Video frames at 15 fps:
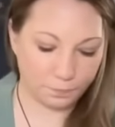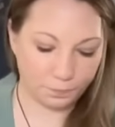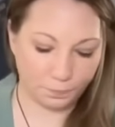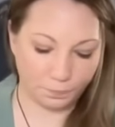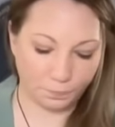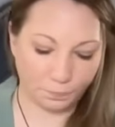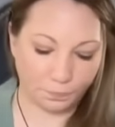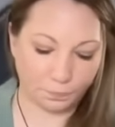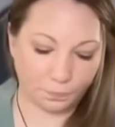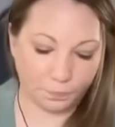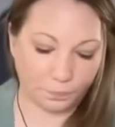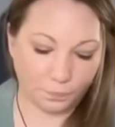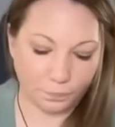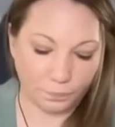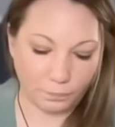
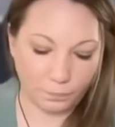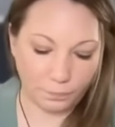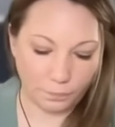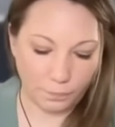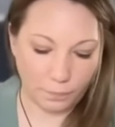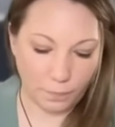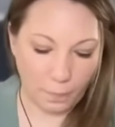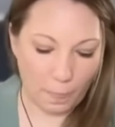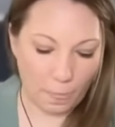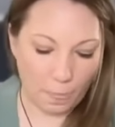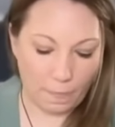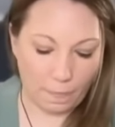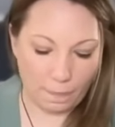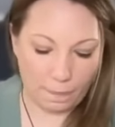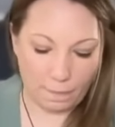
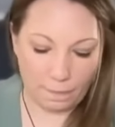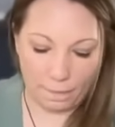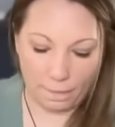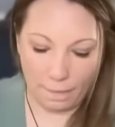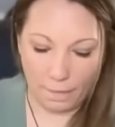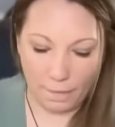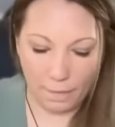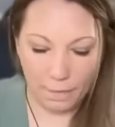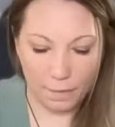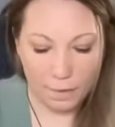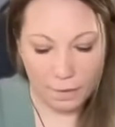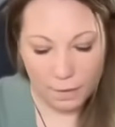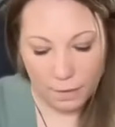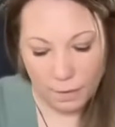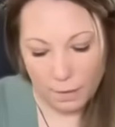
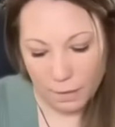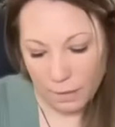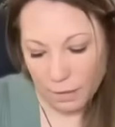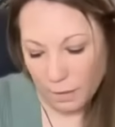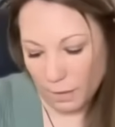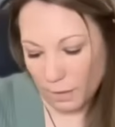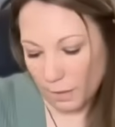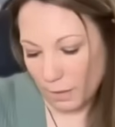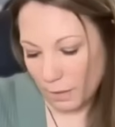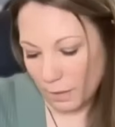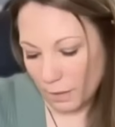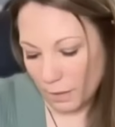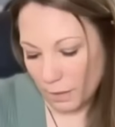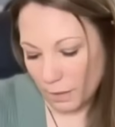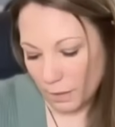
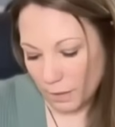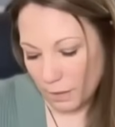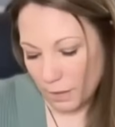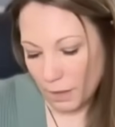No one is speaking in this clip.